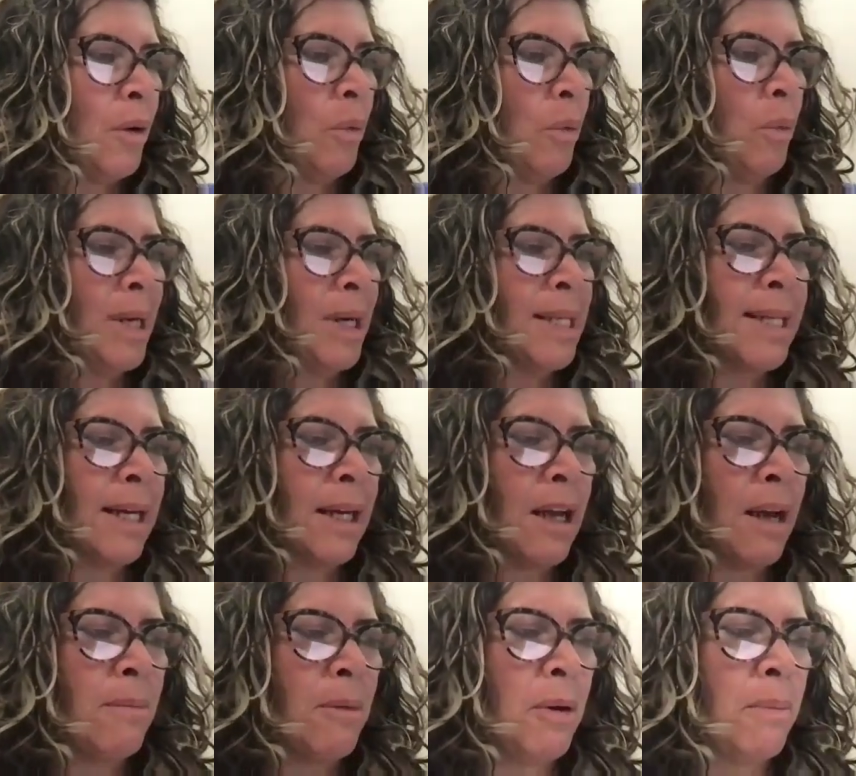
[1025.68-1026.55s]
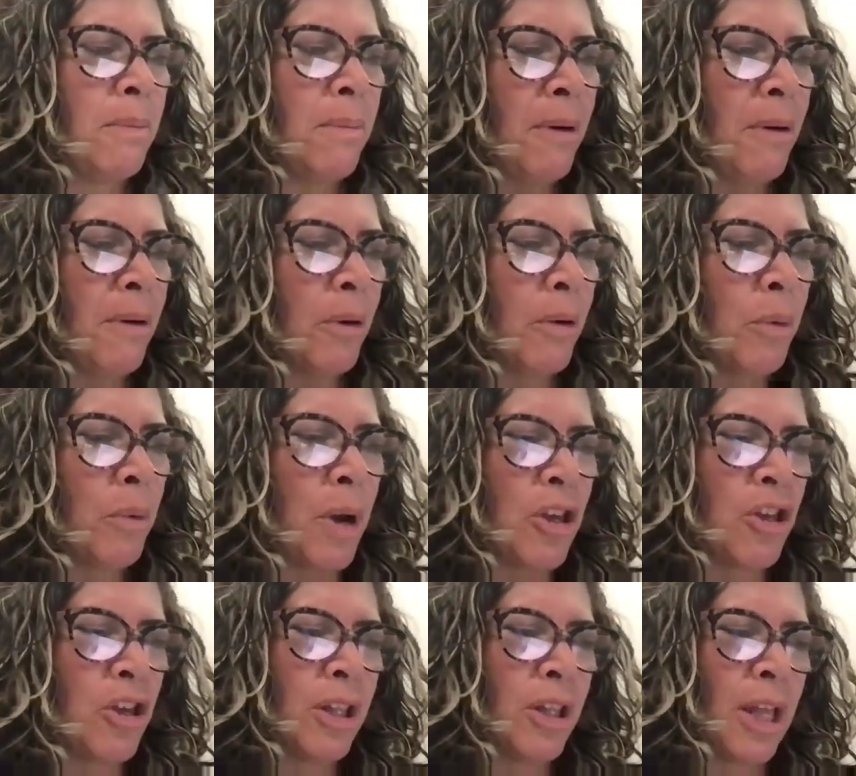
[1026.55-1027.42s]
What is a common
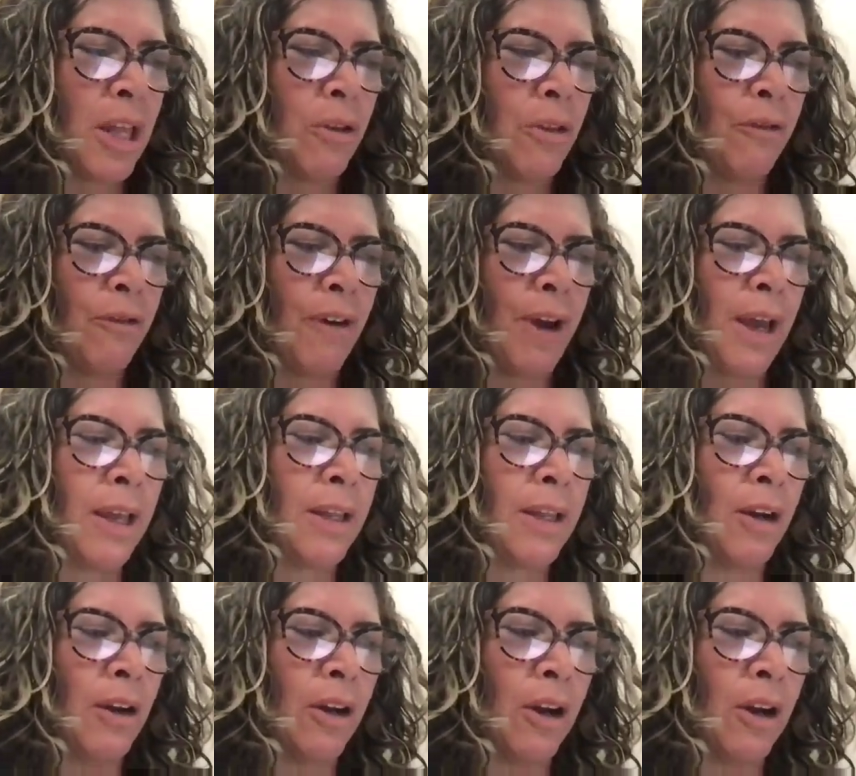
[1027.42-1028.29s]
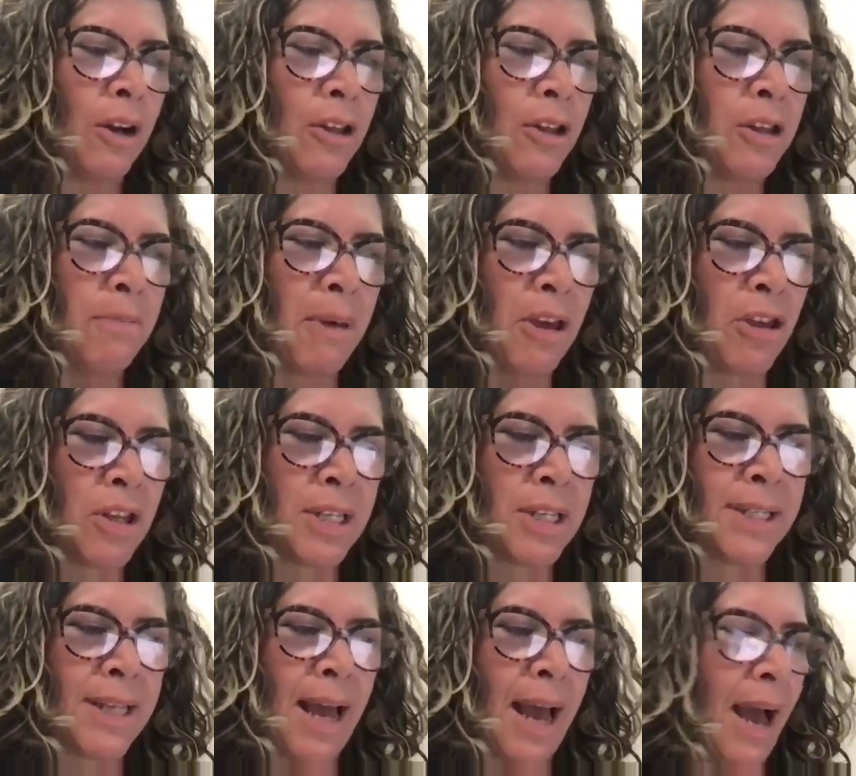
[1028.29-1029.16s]
question that you find oncology
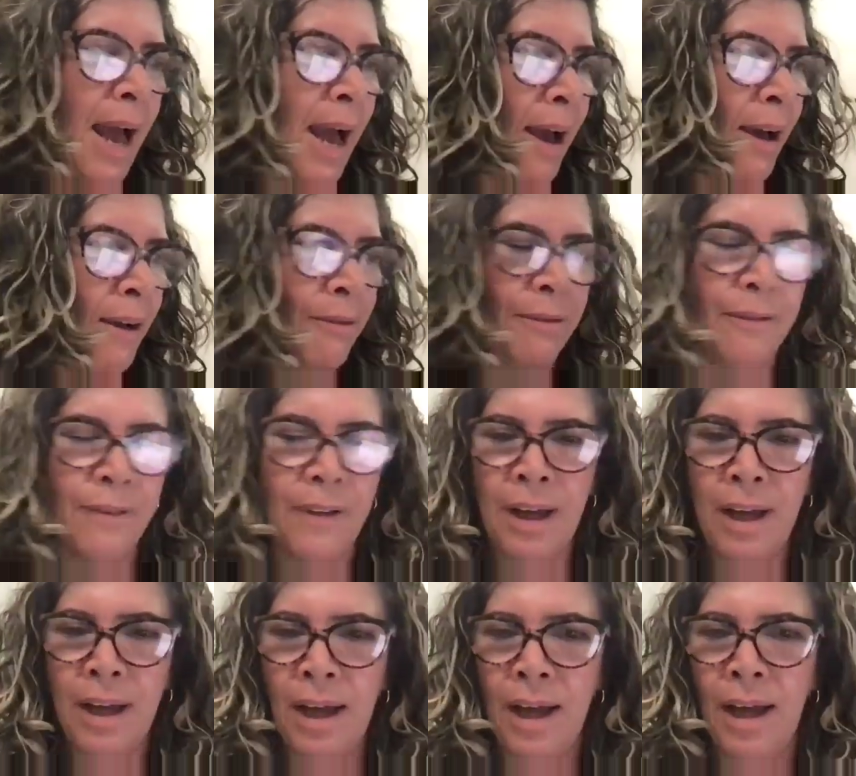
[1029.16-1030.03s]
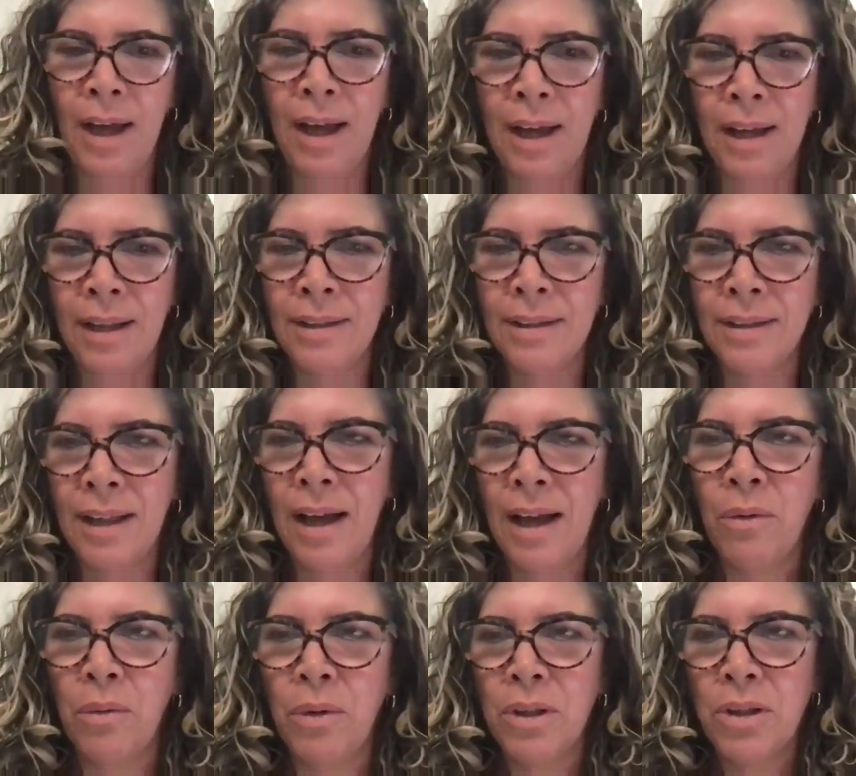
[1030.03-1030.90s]
patients have, and
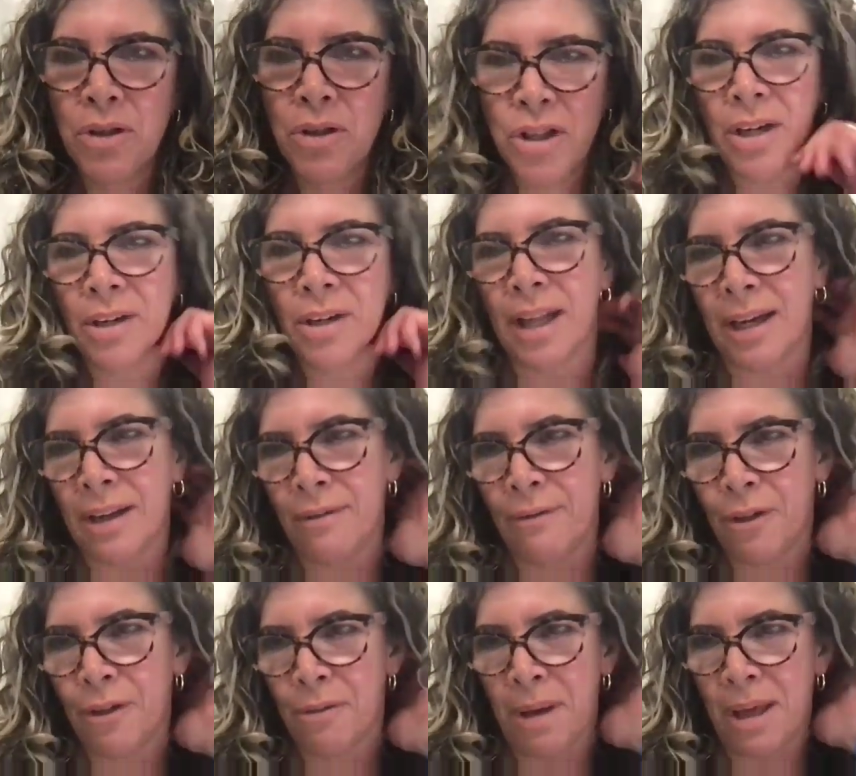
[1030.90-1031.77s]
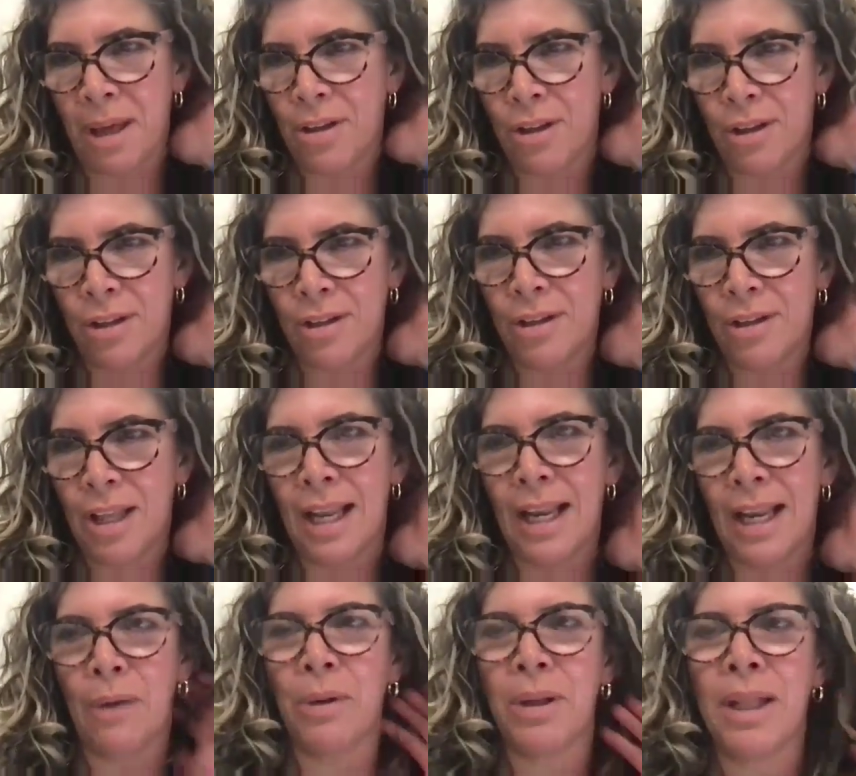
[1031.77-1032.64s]
will you share that information
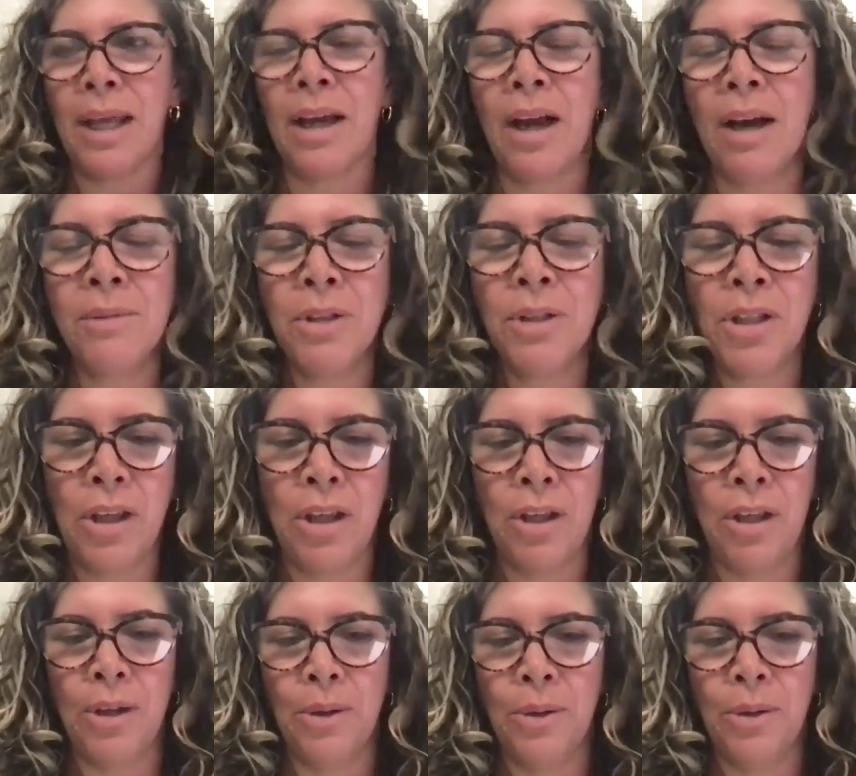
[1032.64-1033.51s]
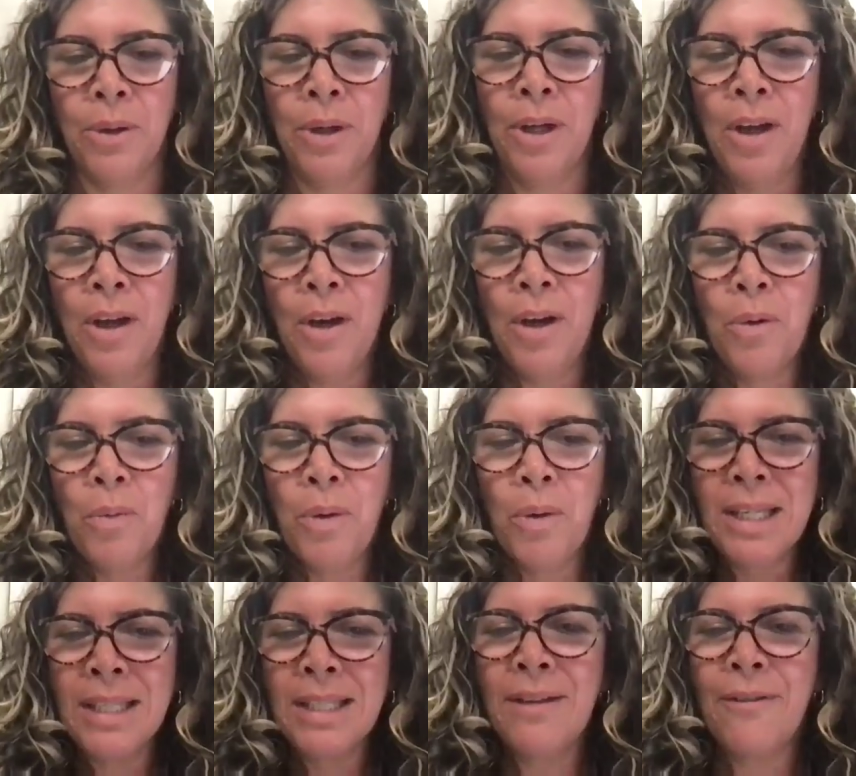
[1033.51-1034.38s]
today? Like when they come to you,
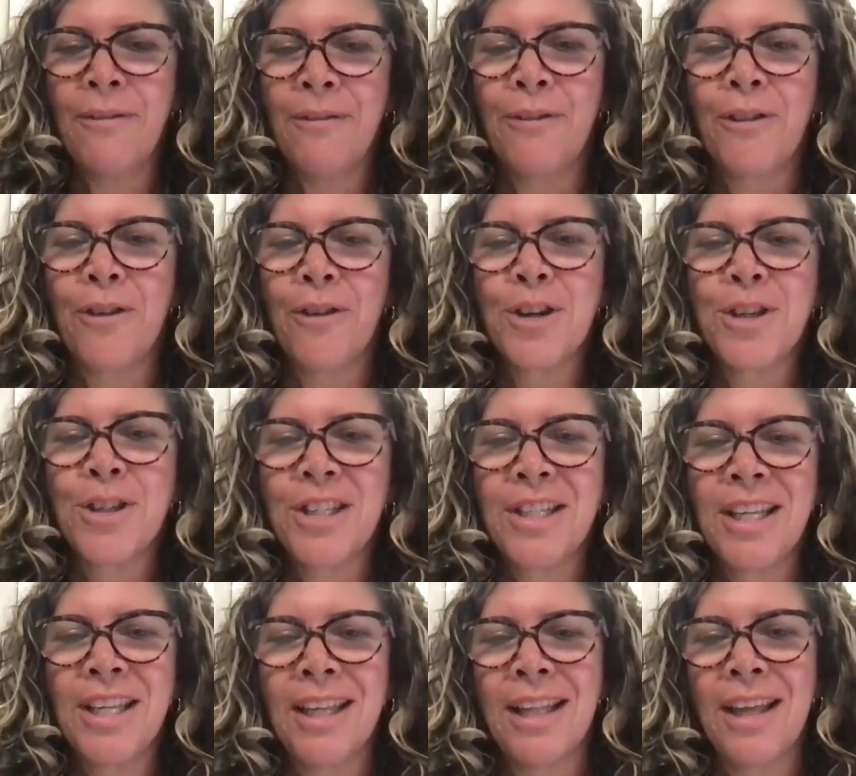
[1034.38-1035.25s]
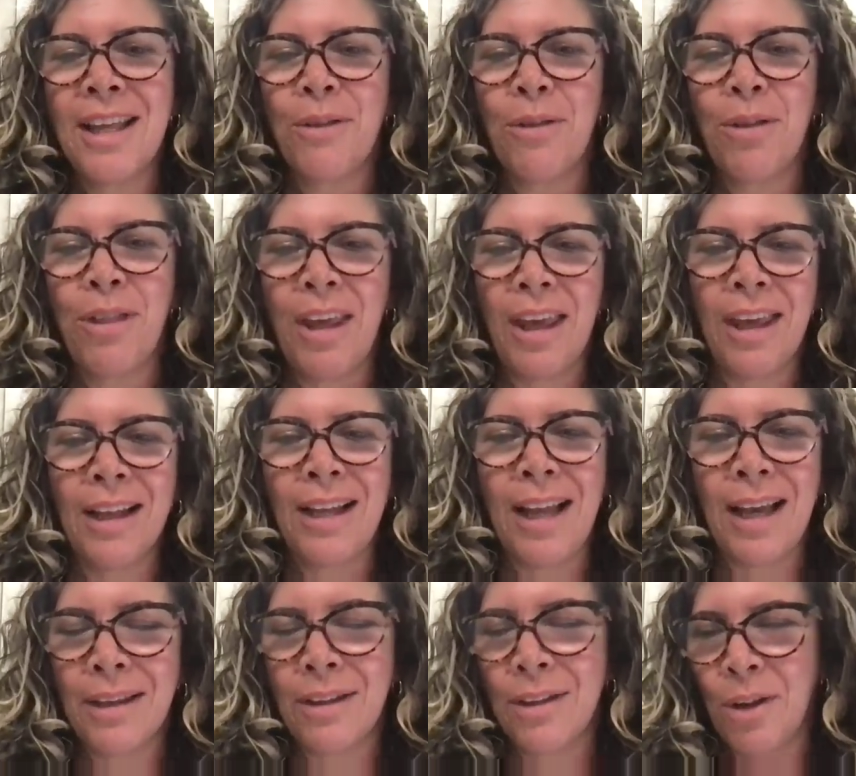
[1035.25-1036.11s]
what is the first thing that you think,
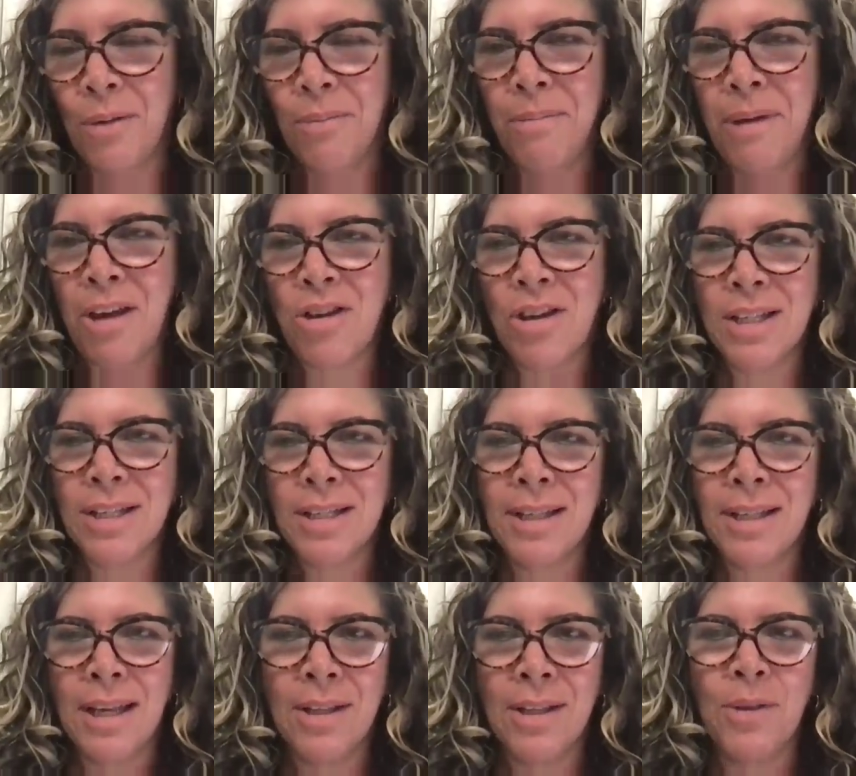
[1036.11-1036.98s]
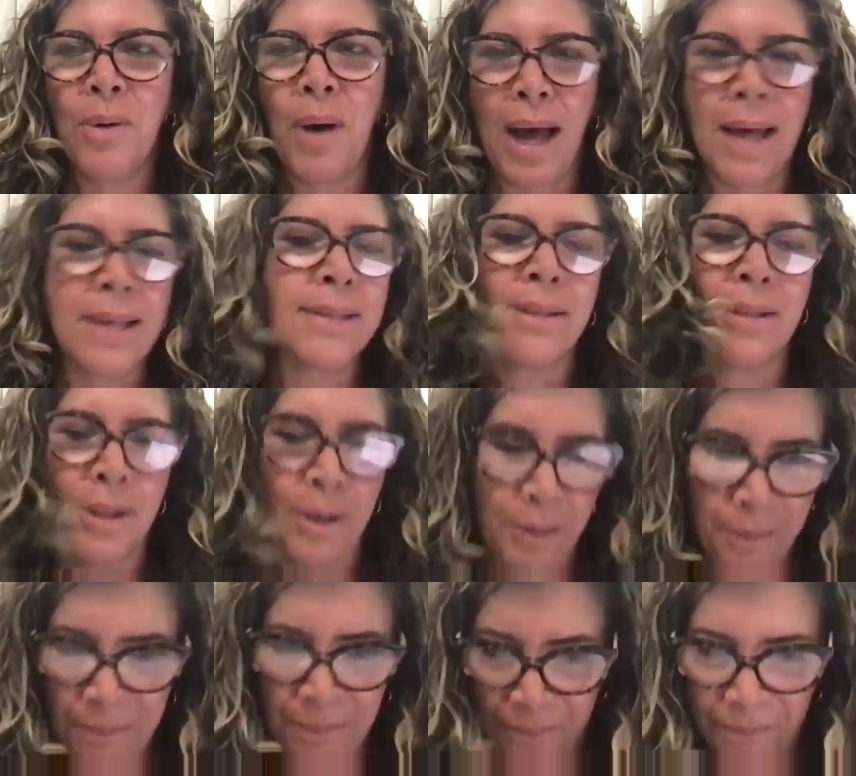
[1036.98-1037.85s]
like, patients tend to ask
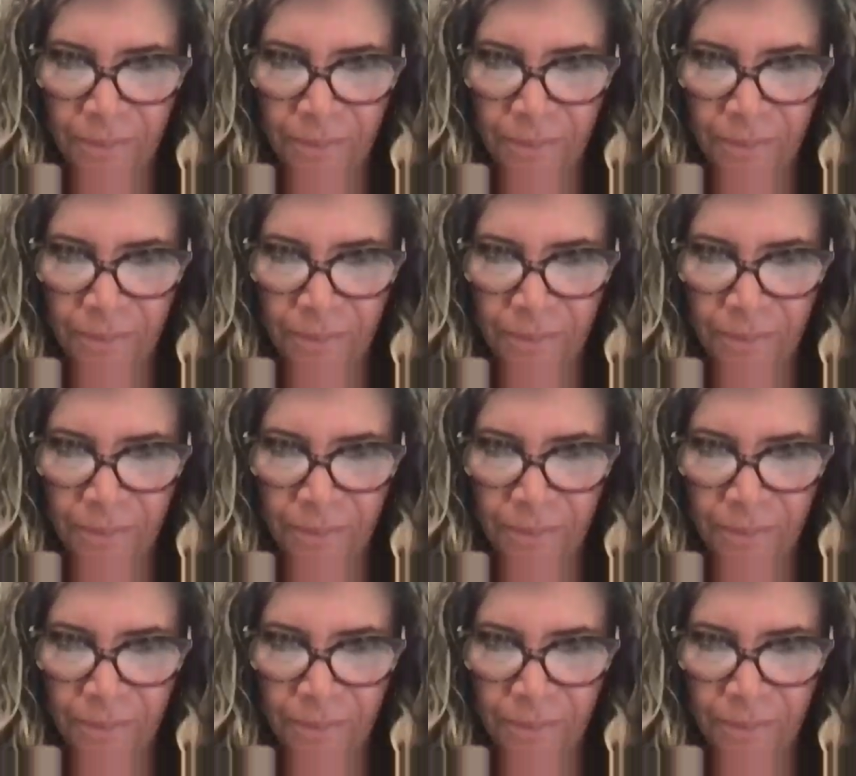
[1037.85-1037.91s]
you?